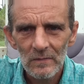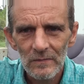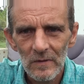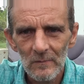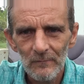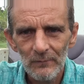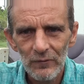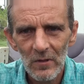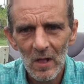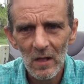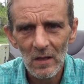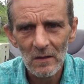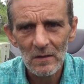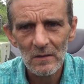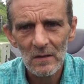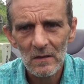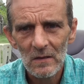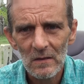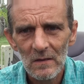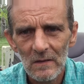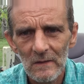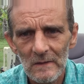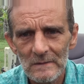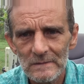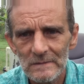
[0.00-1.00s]
the plug
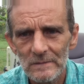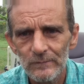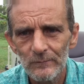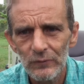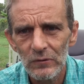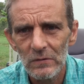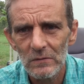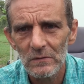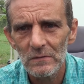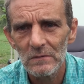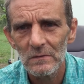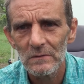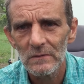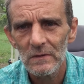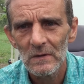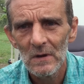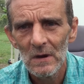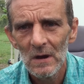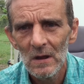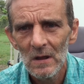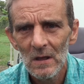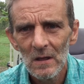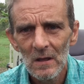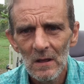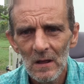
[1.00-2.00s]
gets pulled
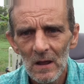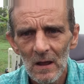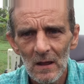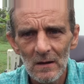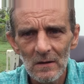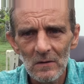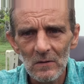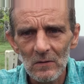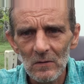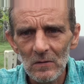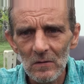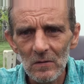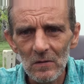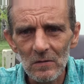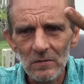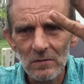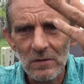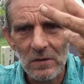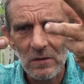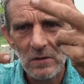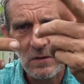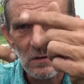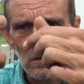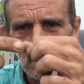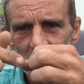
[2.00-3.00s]
and it all
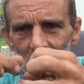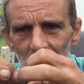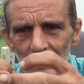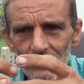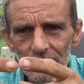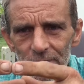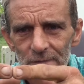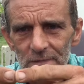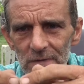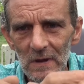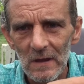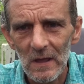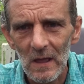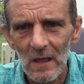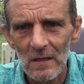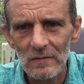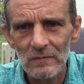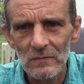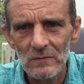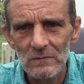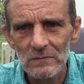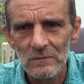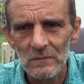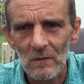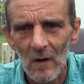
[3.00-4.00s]
gurgles
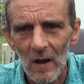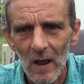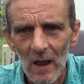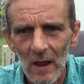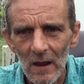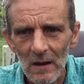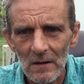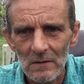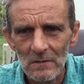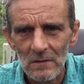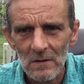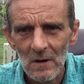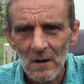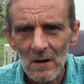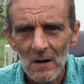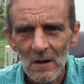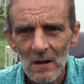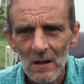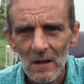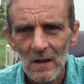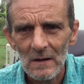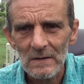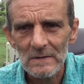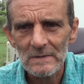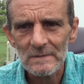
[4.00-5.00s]
down the drain
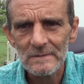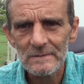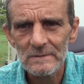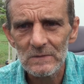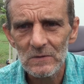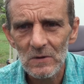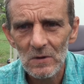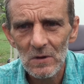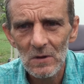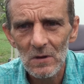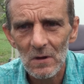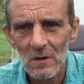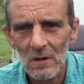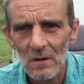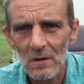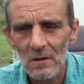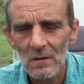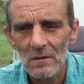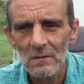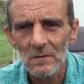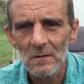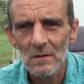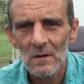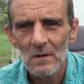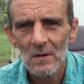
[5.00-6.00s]
and is
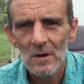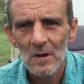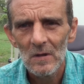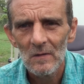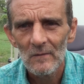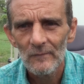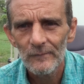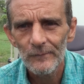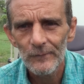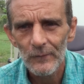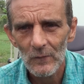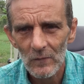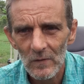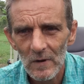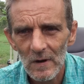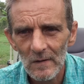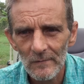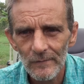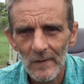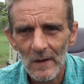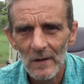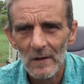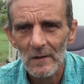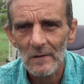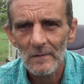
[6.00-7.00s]
gone
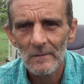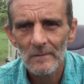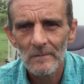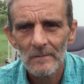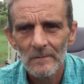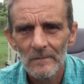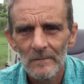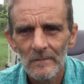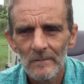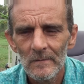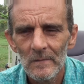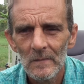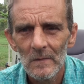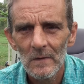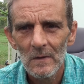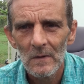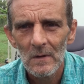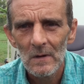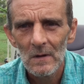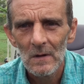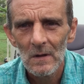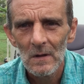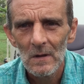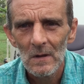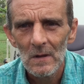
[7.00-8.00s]
forever.
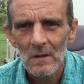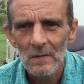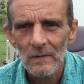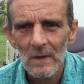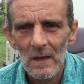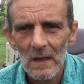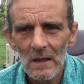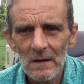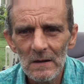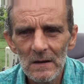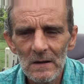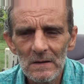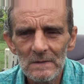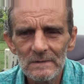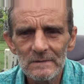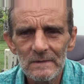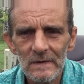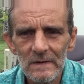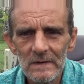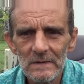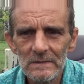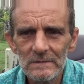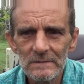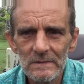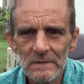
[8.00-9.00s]
They are now
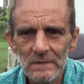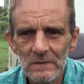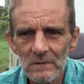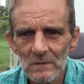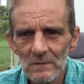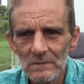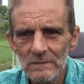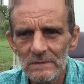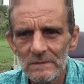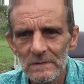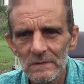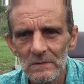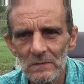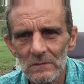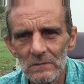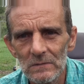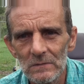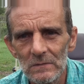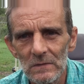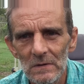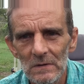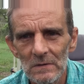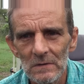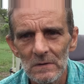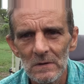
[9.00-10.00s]
teaching your
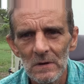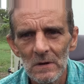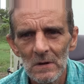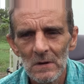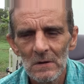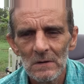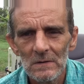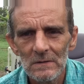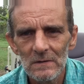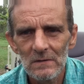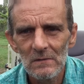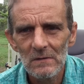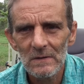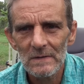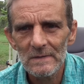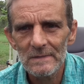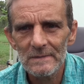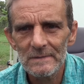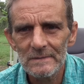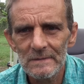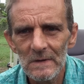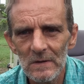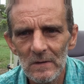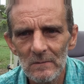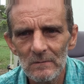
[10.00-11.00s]
children to
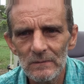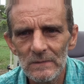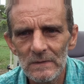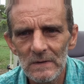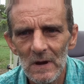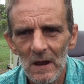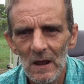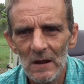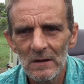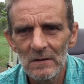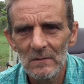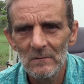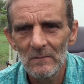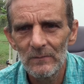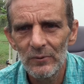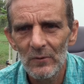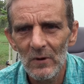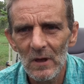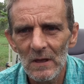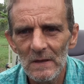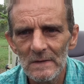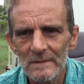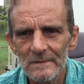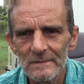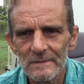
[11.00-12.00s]
accept and
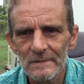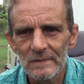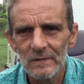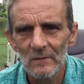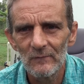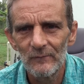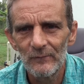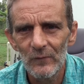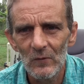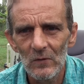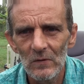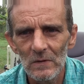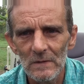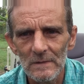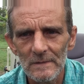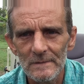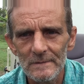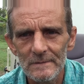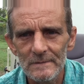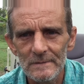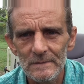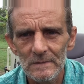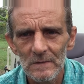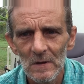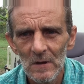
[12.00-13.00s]
embrace the
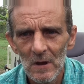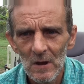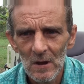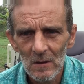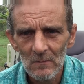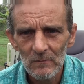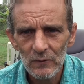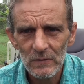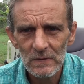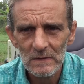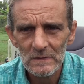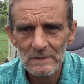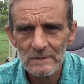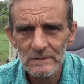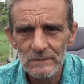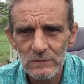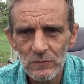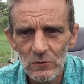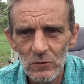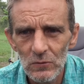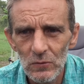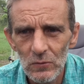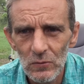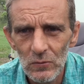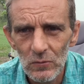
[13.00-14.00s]
voice, because
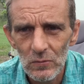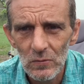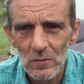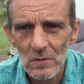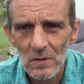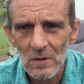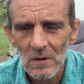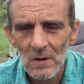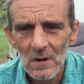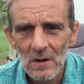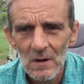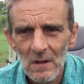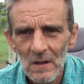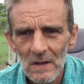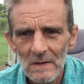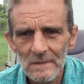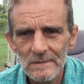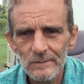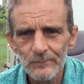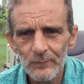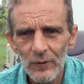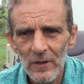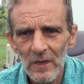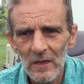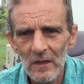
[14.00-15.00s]
you,
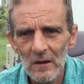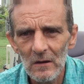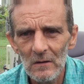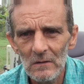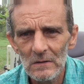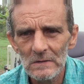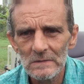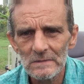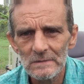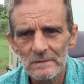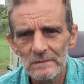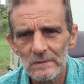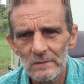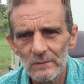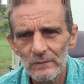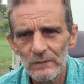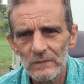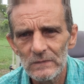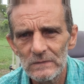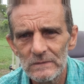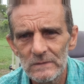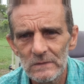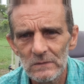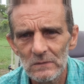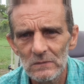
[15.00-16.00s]
as parents of
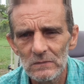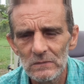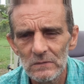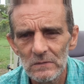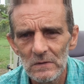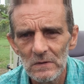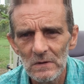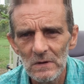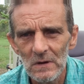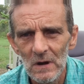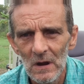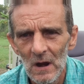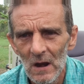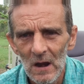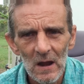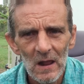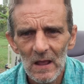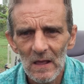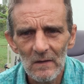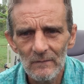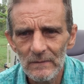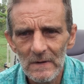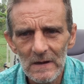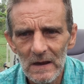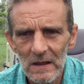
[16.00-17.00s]
your children,
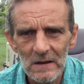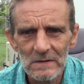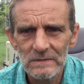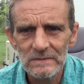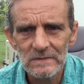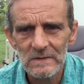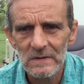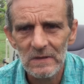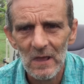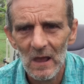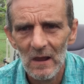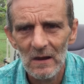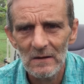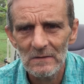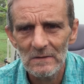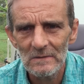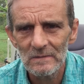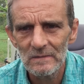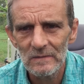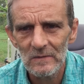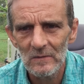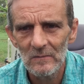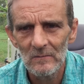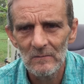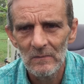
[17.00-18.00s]
haven't
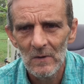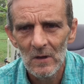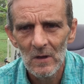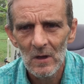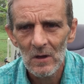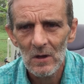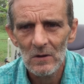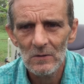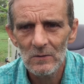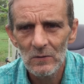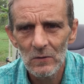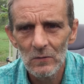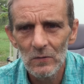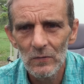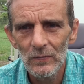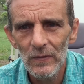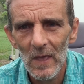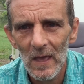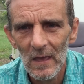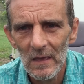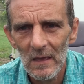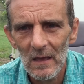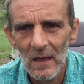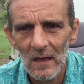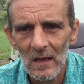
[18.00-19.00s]
educated them on who
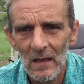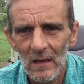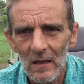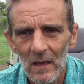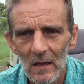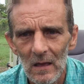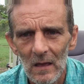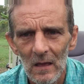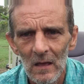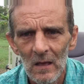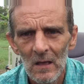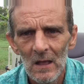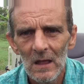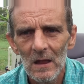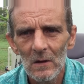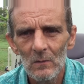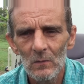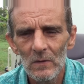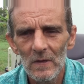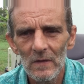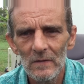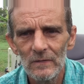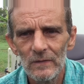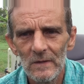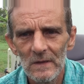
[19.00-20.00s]
they are and
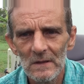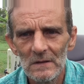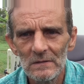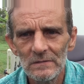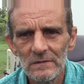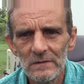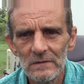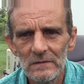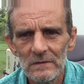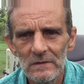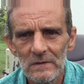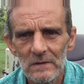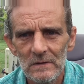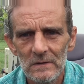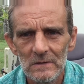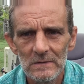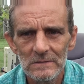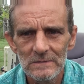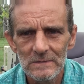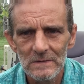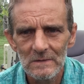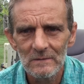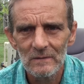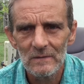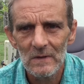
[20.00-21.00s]
where their
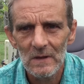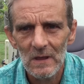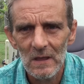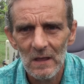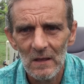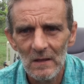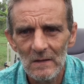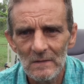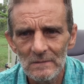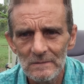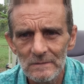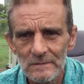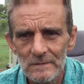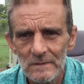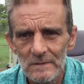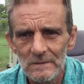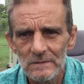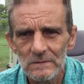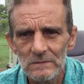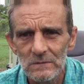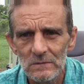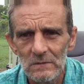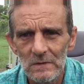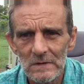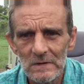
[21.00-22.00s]
lineage and their
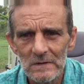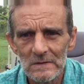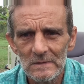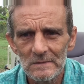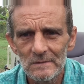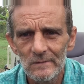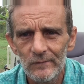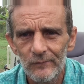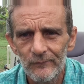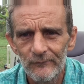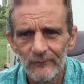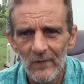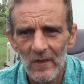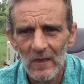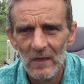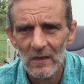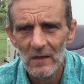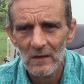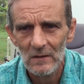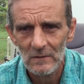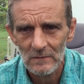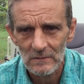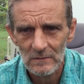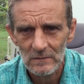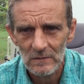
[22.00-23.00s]
ancestry is
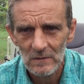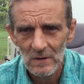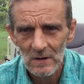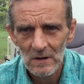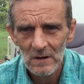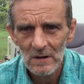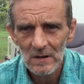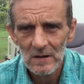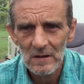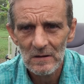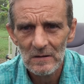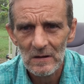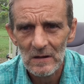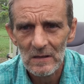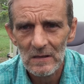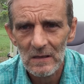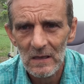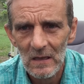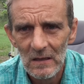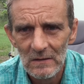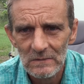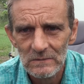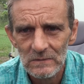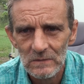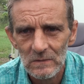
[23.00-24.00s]
found in a
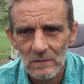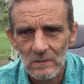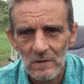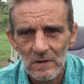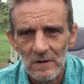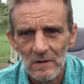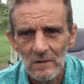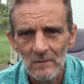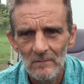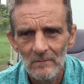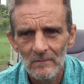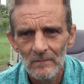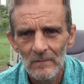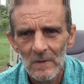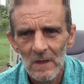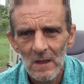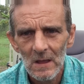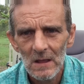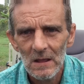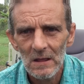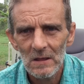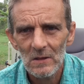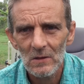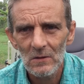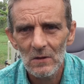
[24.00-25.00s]
country,
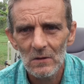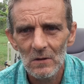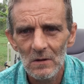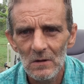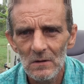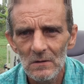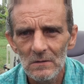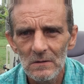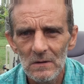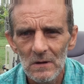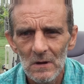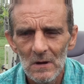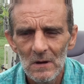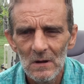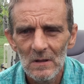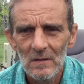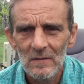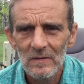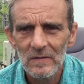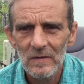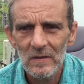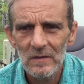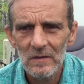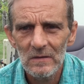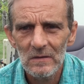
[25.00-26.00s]
in God,
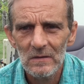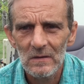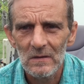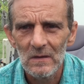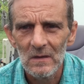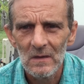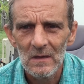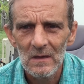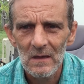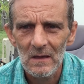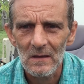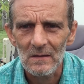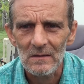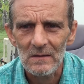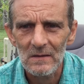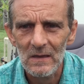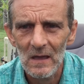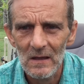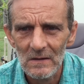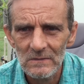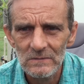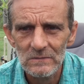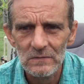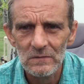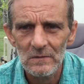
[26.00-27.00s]
King, and
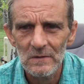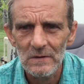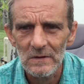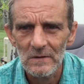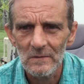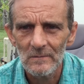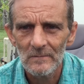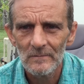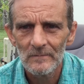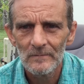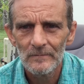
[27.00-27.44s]
Country.